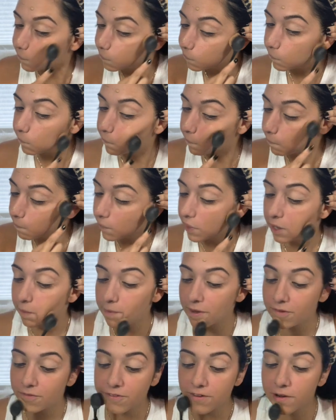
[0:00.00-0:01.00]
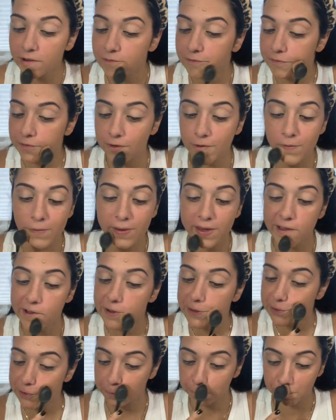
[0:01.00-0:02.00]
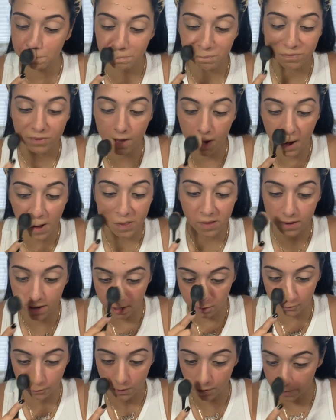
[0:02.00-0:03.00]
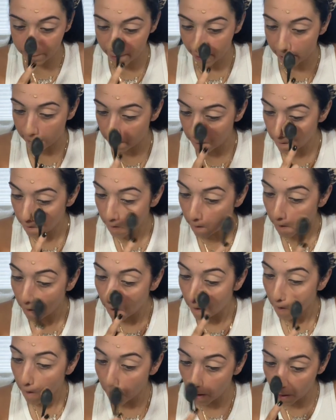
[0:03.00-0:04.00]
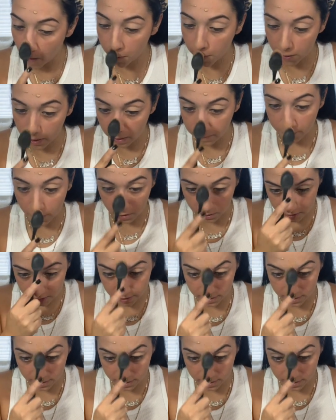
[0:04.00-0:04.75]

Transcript: maybe for a few weeks, and then I throw them out, and then I'm on to the